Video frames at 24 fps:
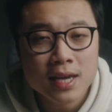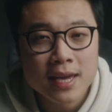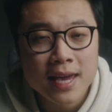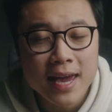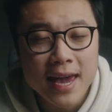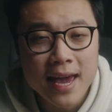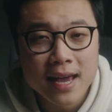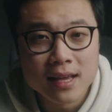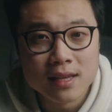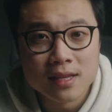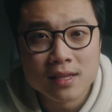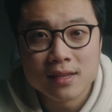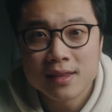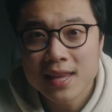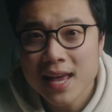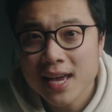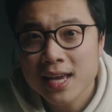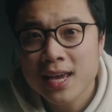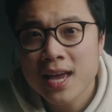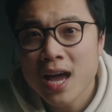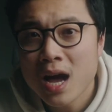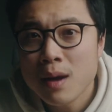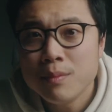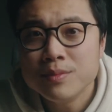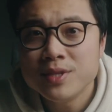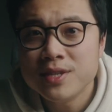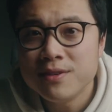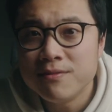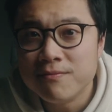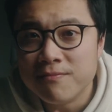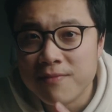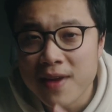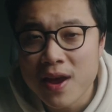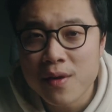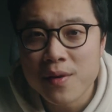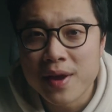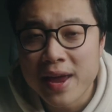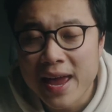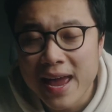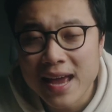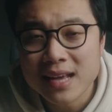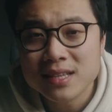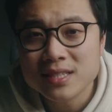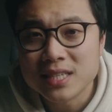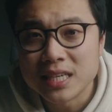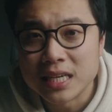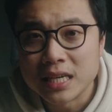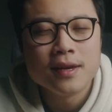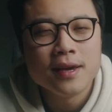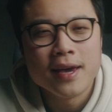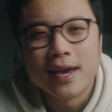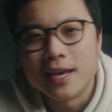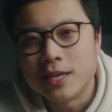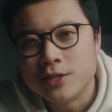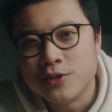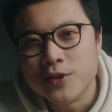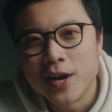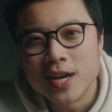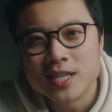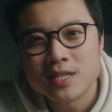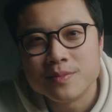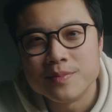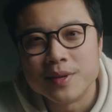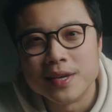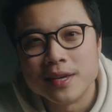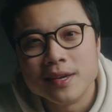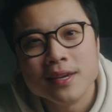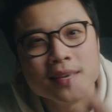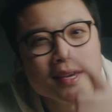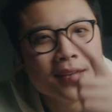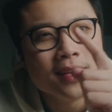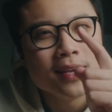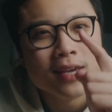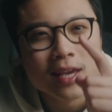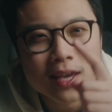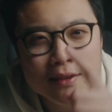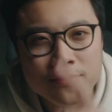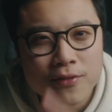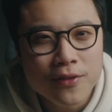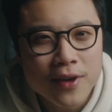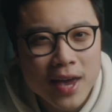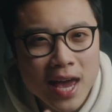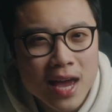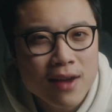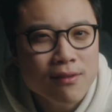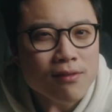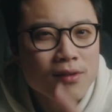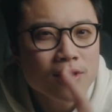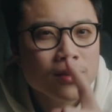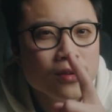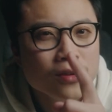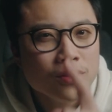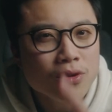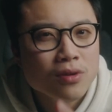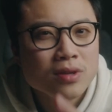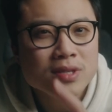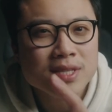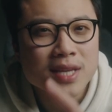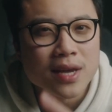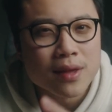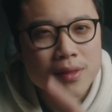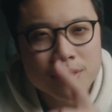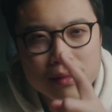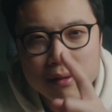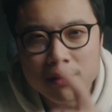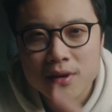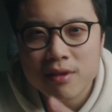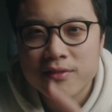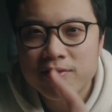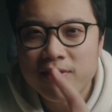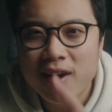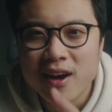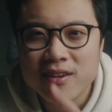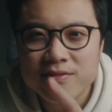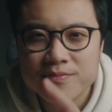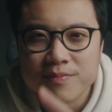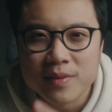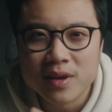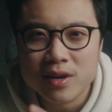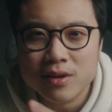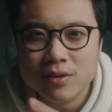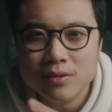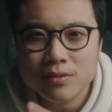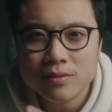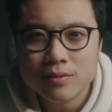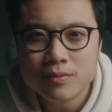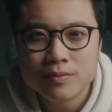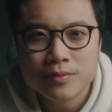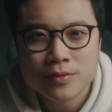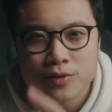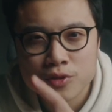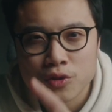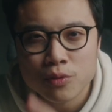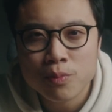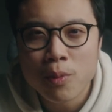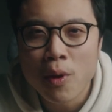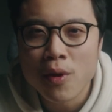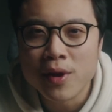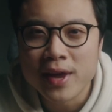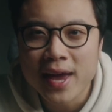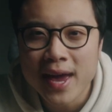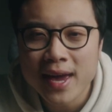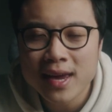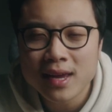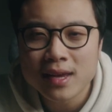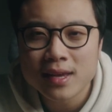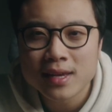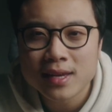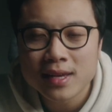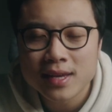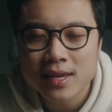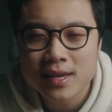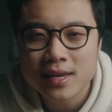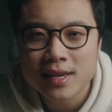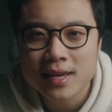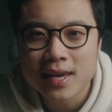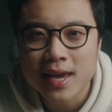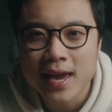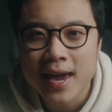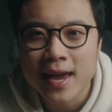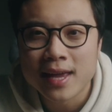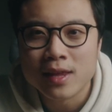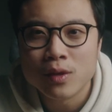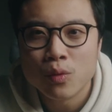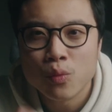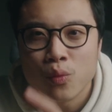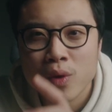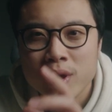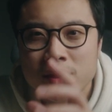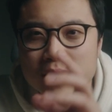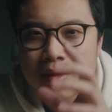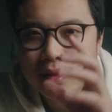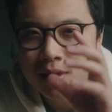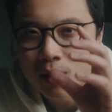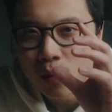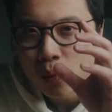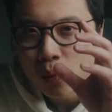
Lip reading: And that comes in very handy. Hey, trust me, if you ever use that 35mm 2.8 and with the